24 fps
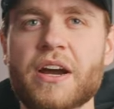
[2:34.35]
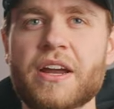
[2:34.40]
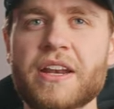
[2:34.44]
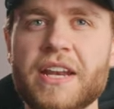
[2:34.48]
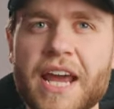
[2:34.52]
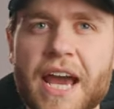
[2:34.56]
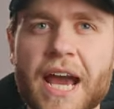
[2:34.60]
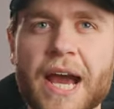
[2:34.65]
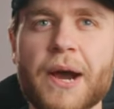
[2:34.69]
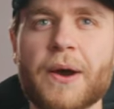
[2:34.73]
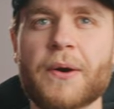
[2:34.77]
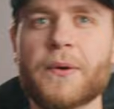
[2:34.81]
on
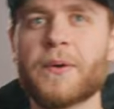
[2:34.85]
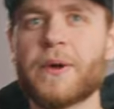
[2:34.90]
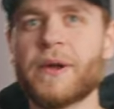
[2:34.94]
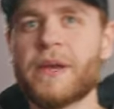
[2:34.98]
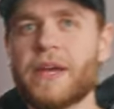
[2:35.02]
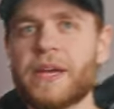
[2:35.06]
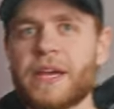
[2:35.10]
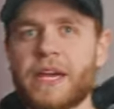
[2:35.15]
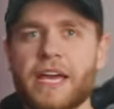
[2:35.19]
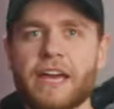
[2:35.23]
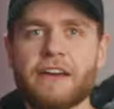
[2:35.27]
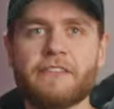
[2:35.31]
now,
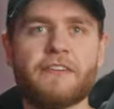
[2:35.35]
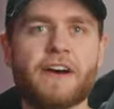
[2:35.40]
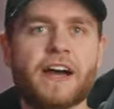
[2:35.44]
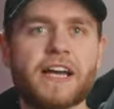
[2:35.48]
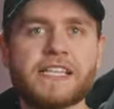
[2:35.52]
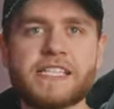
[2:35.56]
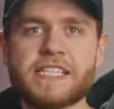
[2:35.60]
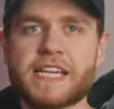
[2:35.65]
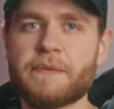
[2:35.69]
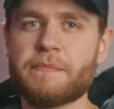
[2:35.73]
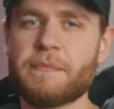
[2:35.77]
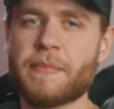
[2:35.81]
if I
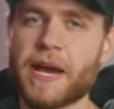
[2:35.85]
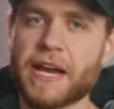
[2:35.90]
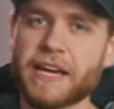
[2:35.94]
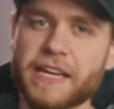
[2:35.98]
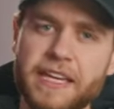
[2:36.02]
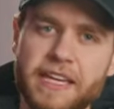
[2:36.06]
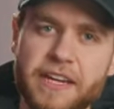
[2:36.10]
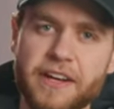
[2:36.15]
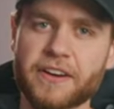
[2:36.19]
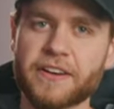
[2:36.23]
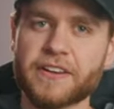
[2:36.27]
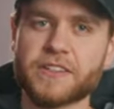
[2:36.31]
step back
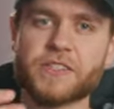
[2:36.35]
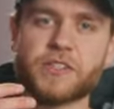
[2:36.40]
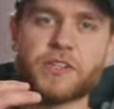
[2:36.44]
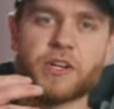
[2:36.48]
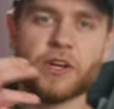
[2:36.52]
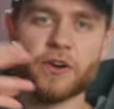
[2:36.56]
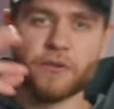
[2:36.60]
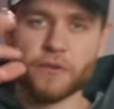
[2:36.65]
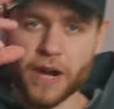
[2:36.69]
here, it's gonna